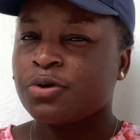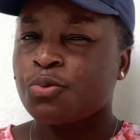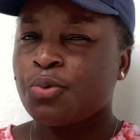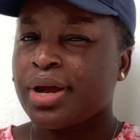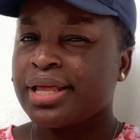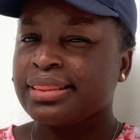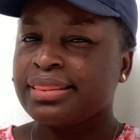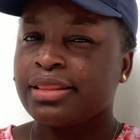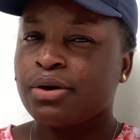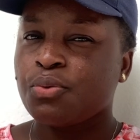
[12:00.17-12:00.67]

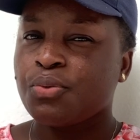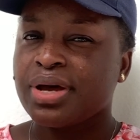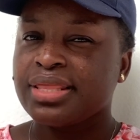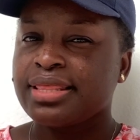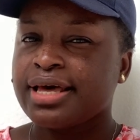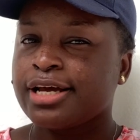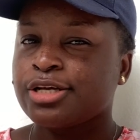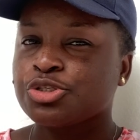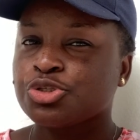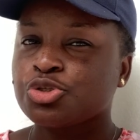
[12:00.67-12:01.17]
when the
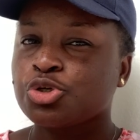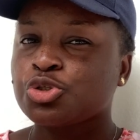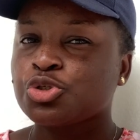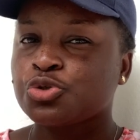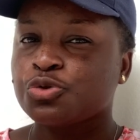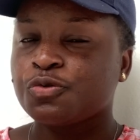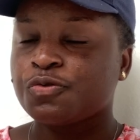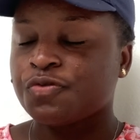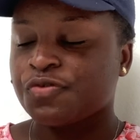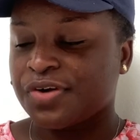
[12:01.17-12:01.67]
weather is not
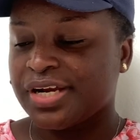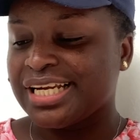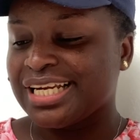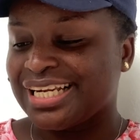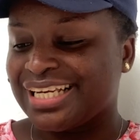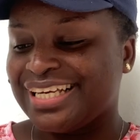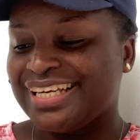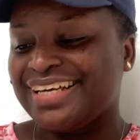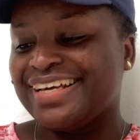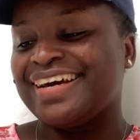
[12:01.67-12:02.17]
too
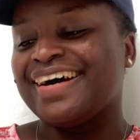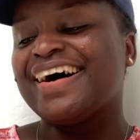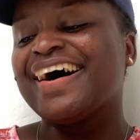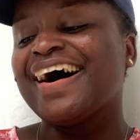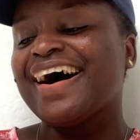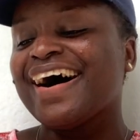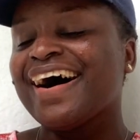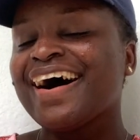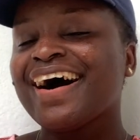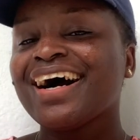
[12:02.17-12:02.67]
friendly.
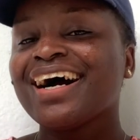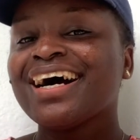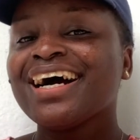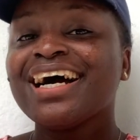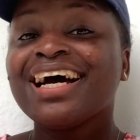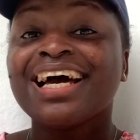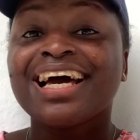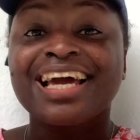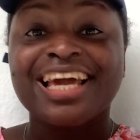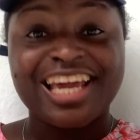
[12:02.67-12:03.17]

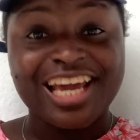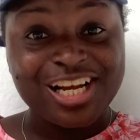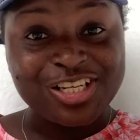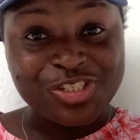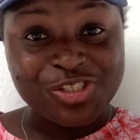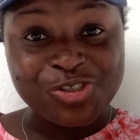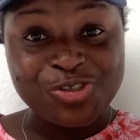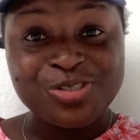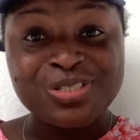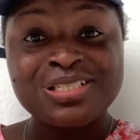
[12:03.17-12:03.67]
Get
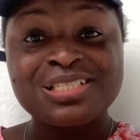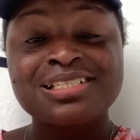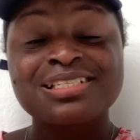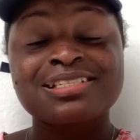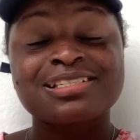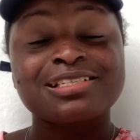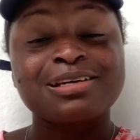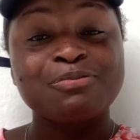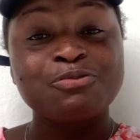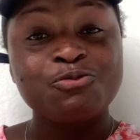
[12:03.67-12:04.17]
you
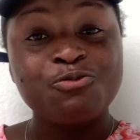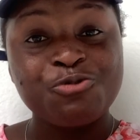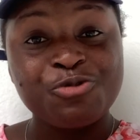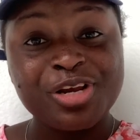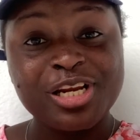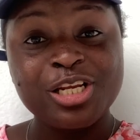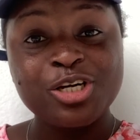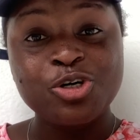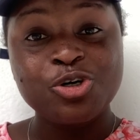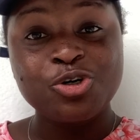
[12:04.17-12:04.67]
some
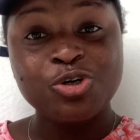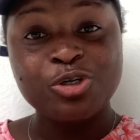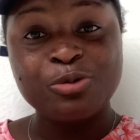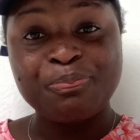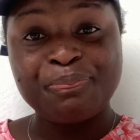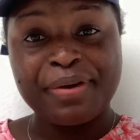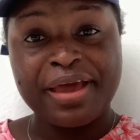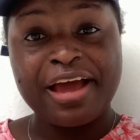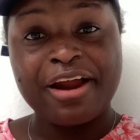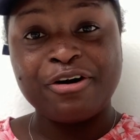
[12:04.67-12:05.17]
really good
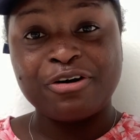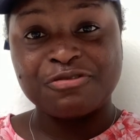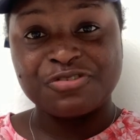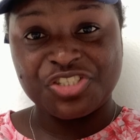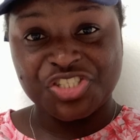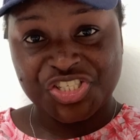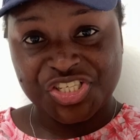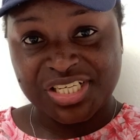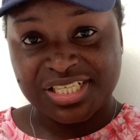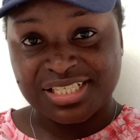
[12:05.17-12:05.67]
pair of
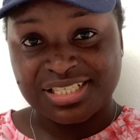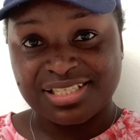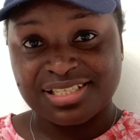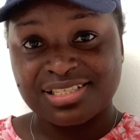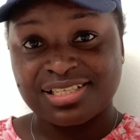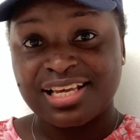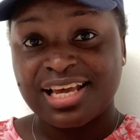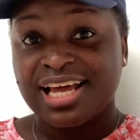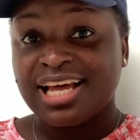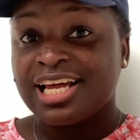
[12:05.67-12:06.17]
jeans.
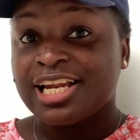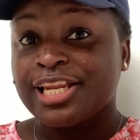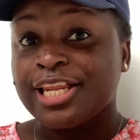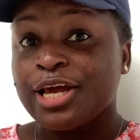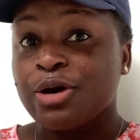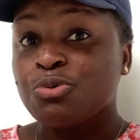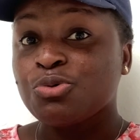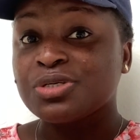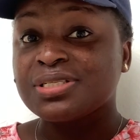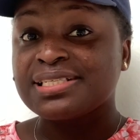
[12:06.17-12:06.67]
They
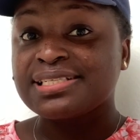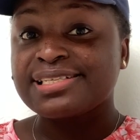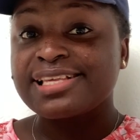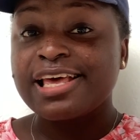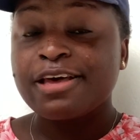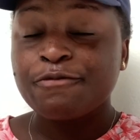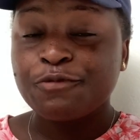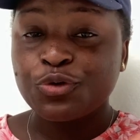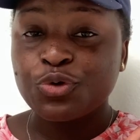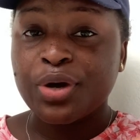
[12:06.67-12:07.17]
will
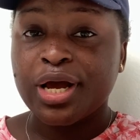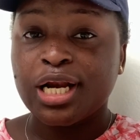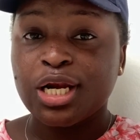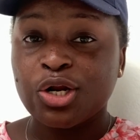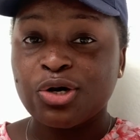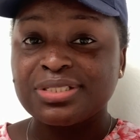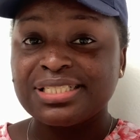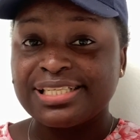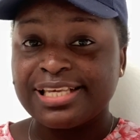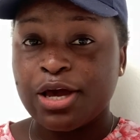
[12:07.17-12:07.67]
save you a
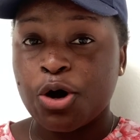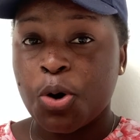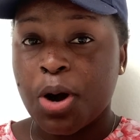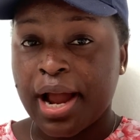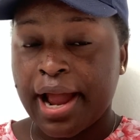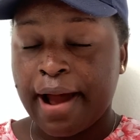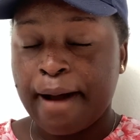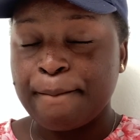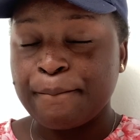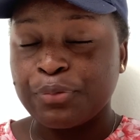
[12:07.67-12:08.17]
lot here on
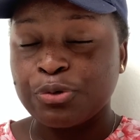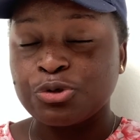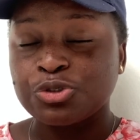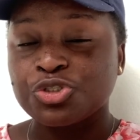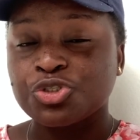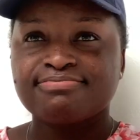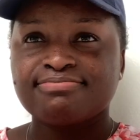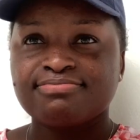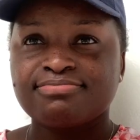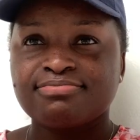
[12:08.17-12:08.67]
campus.